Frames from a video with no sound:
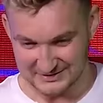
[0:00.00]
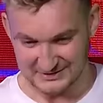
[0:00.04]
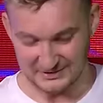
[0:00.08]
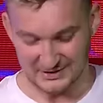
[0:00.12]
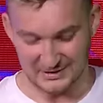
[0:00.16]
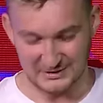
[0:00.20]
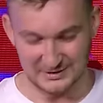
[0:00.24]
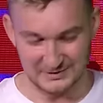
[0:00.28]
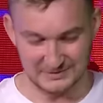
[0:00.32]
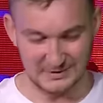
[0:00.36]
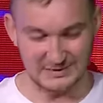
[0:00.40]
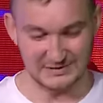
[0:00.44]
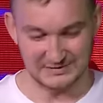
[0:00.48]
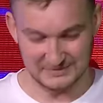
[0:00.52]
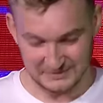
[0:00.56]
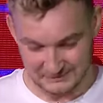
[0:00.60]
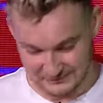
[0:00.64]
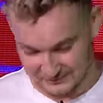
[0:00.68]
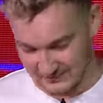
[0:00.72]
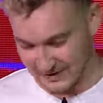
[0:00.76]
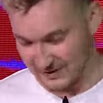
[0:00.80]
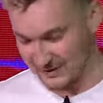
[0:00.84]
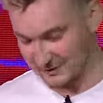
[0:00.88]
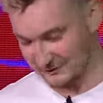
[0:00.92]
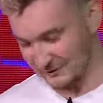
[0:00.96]
So it's a
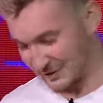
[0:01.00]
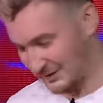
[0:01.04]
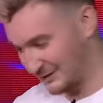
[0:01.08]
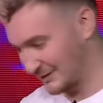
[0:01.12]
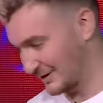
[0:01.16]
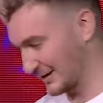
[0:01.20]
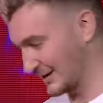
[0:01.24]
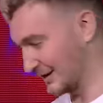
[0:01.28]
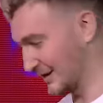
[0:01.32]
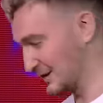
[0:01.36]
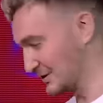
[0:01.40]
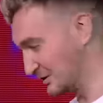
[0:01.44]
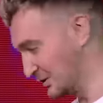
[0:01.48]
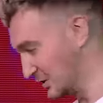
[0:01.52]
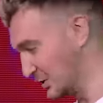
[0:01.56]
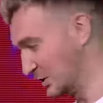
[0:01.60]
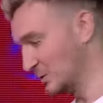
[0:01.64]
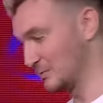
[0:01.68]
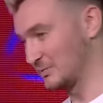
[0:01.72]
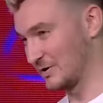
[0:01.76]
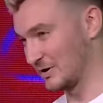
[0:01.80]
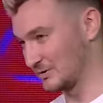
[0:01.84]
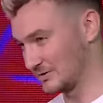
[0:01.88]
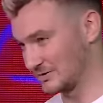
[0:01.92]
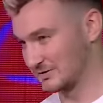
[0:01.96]
very, very
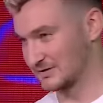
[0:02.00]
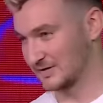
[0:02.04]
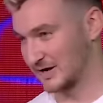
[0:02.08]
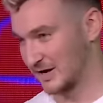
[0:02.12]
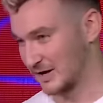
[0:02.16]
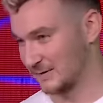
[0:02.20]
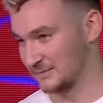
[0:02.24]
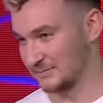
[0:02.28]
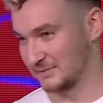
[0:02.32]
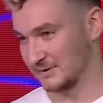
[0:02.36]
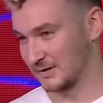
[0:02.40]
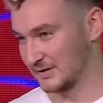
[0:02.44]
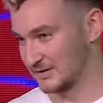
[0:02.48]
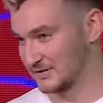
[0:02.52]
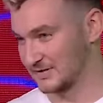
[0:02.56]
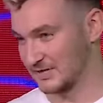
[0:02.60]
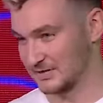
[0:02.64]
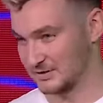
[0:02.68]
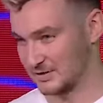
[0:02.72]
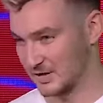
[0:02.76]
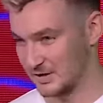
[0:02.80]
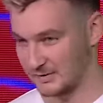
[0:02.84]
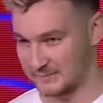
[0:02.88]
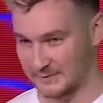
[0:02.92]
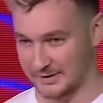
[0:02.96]
new prototype. It's
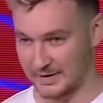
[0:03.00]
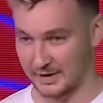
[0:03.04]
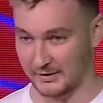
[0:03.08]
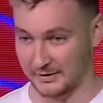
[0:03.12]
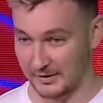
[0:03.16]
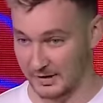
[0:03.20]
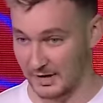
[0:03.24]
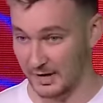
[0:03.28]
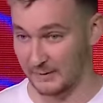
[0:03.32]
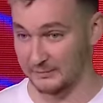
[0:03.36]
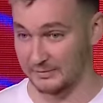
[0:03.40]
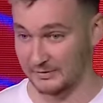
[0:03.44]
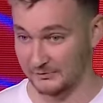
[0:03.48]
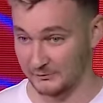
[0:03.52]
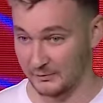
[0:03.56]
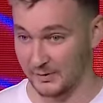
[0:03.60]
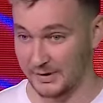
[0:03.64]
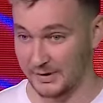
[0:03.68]
literally only been going a couple of